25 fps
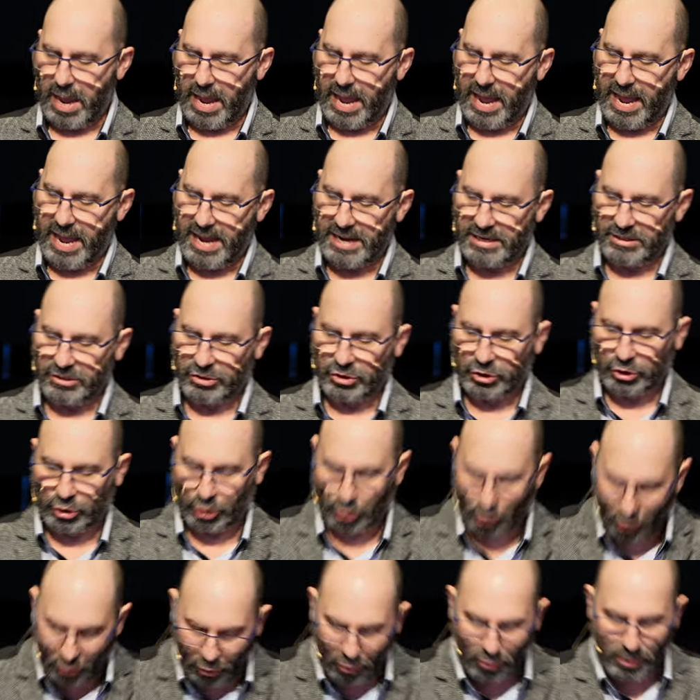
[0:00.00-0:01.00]
and
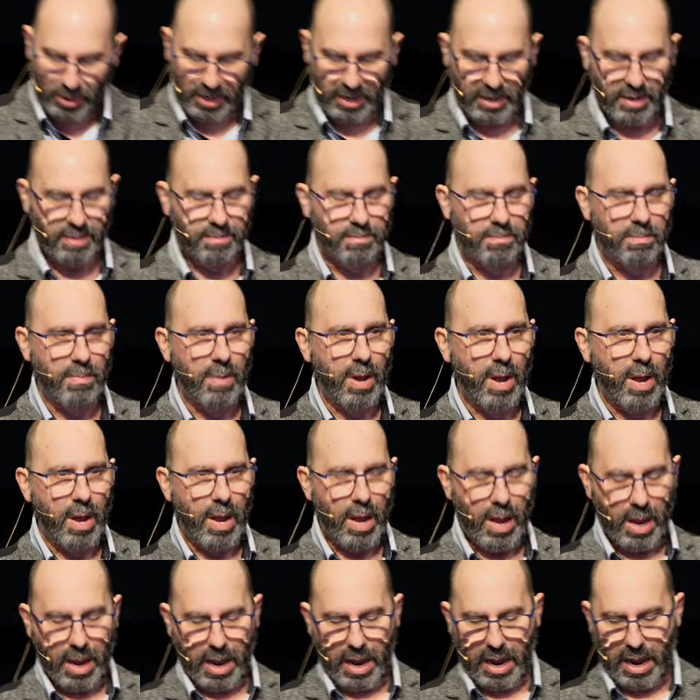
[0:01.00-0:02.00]
to him
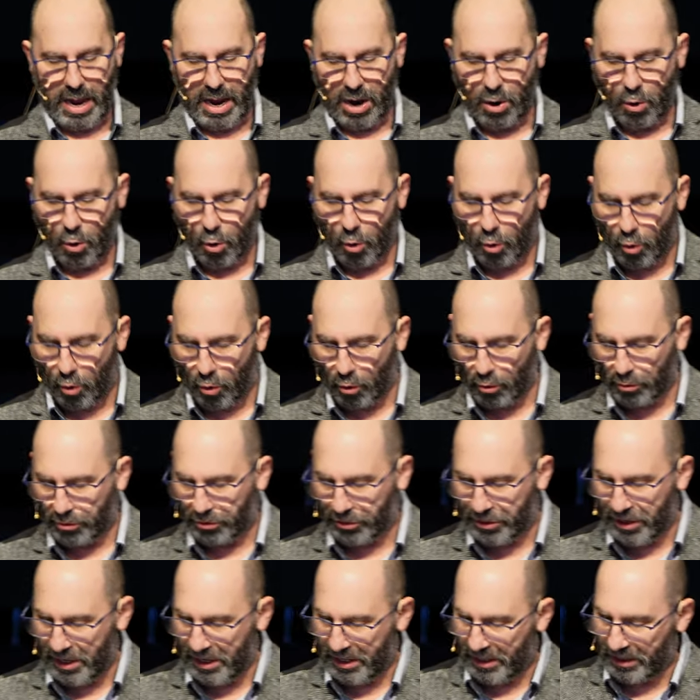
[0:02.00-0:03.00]
are all
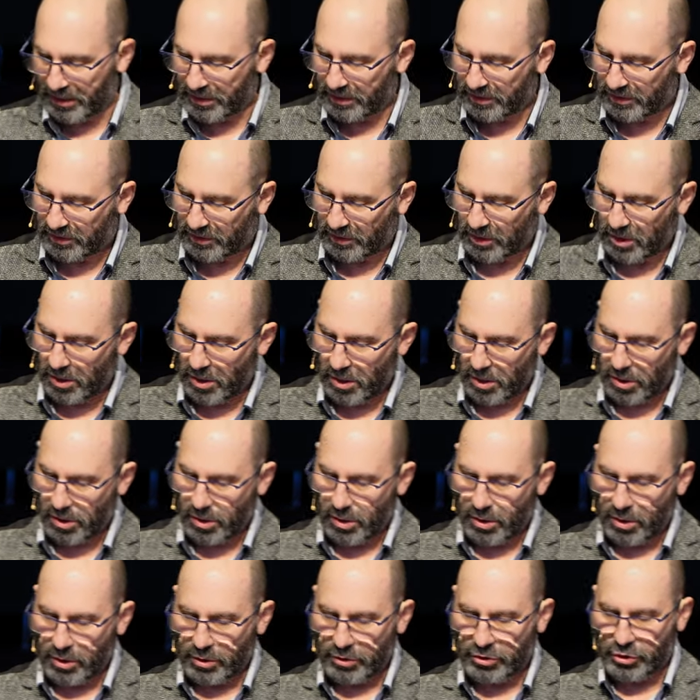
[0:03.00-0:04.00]
things.
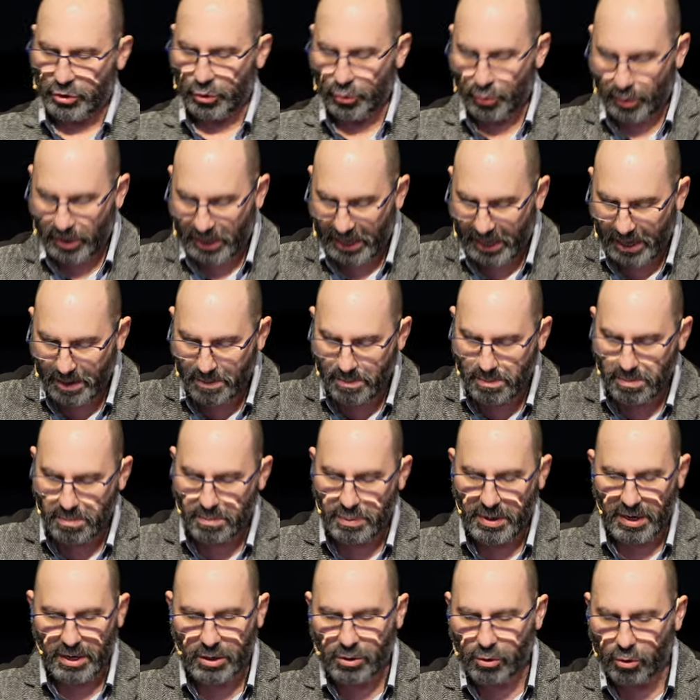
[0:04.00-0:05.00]
To him
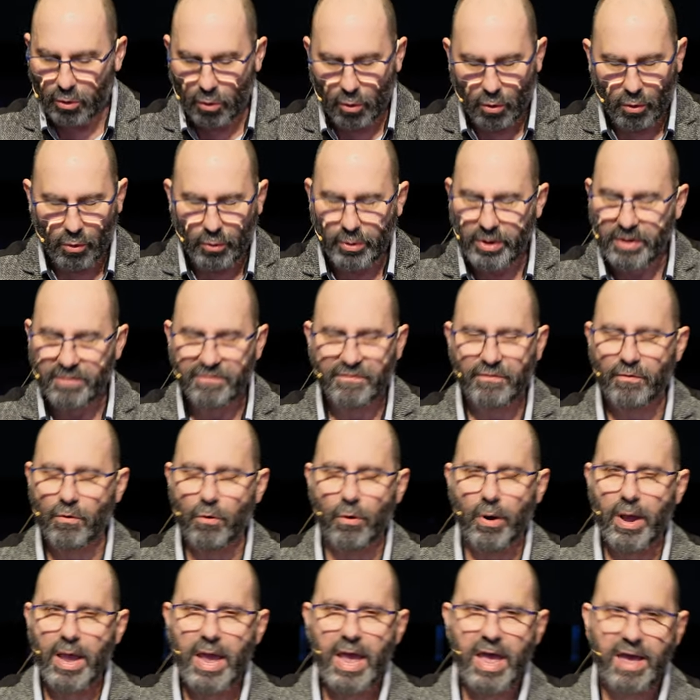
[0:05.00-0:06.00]
be glory
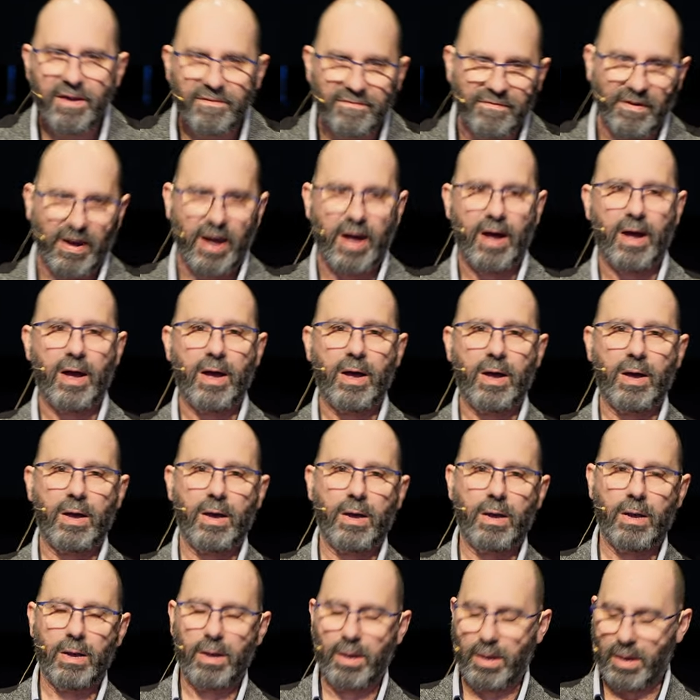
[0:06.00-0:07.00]
forever.
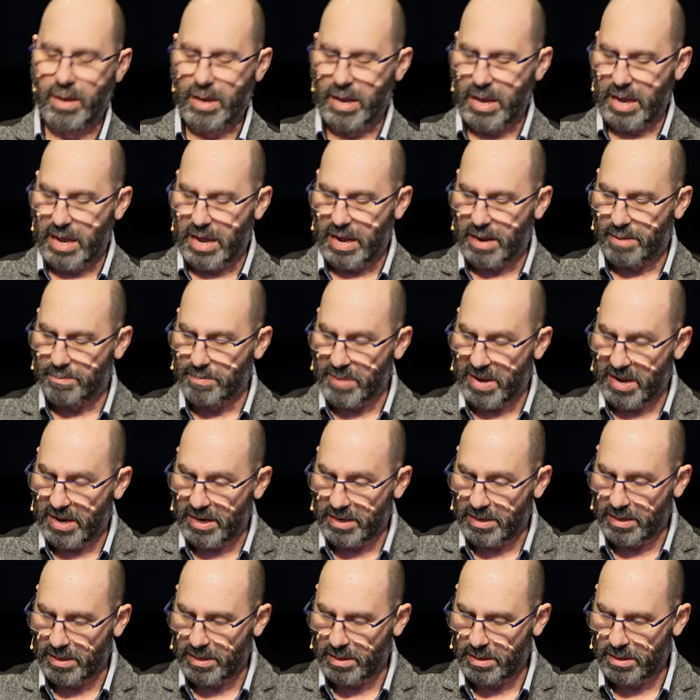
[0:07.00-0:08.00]

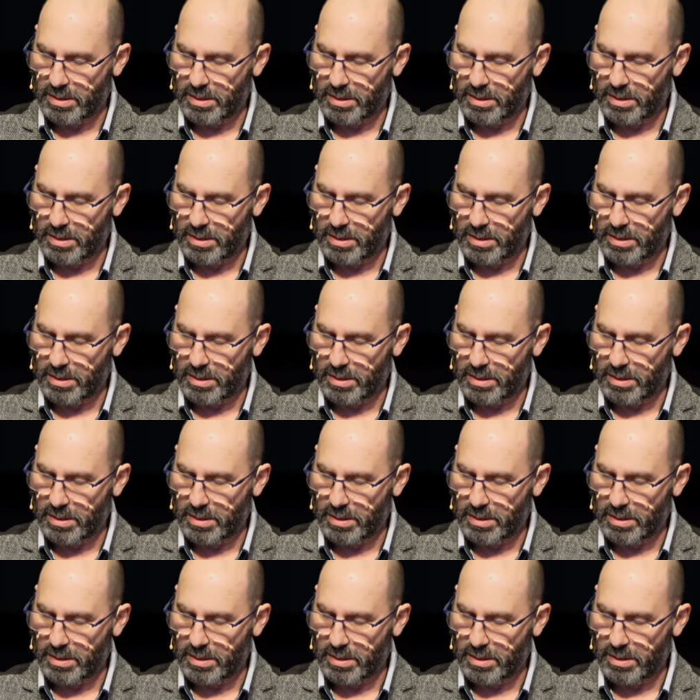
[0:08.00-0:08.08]
Amen.